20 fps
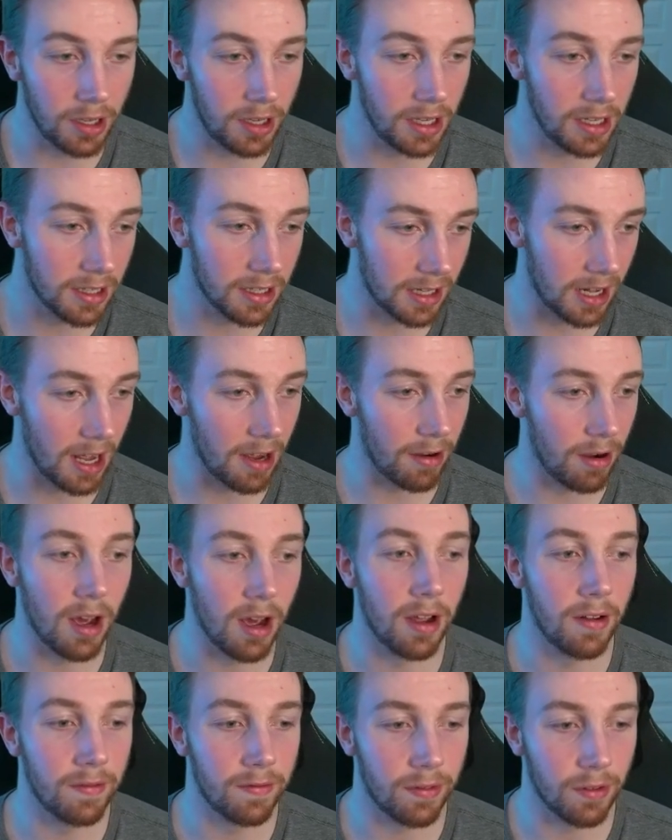in
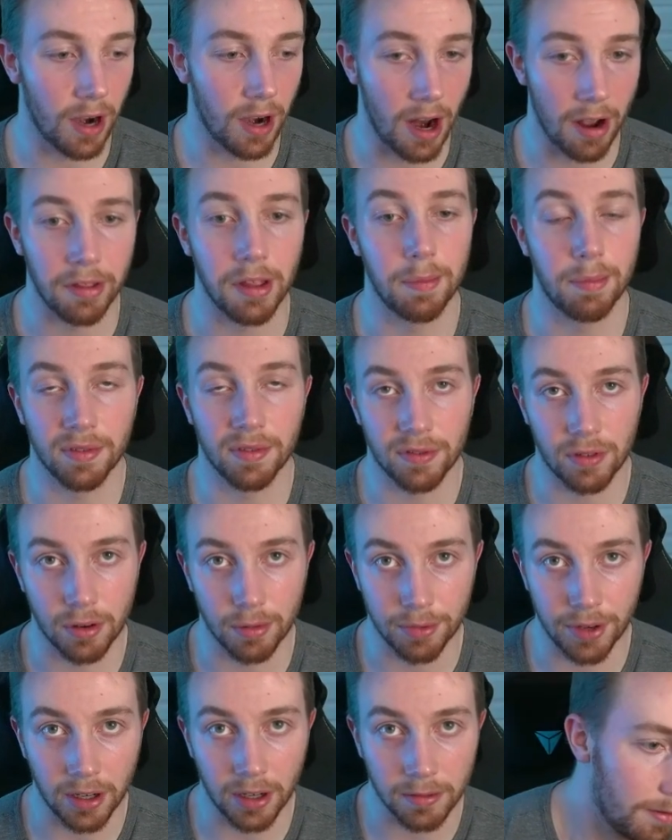Cloud9 for how they performed
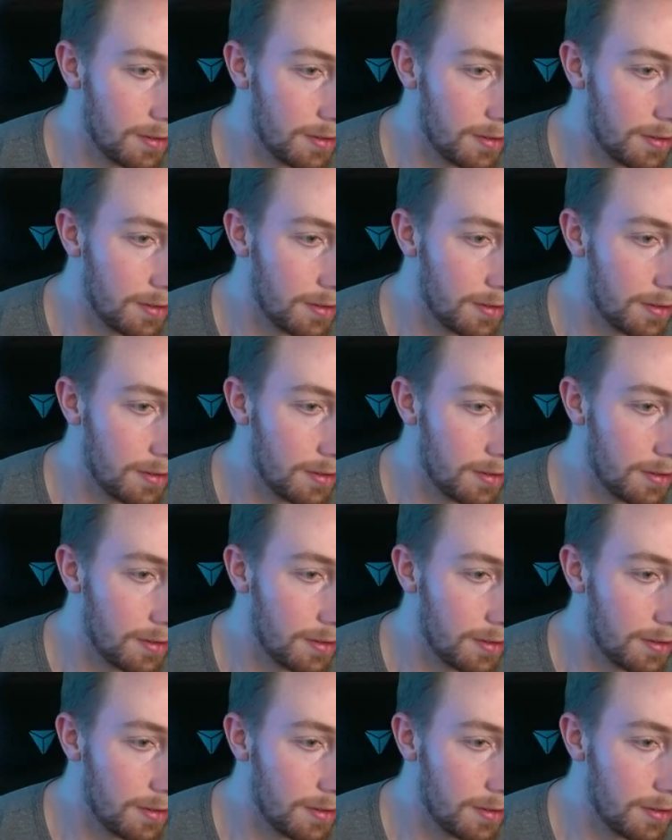here.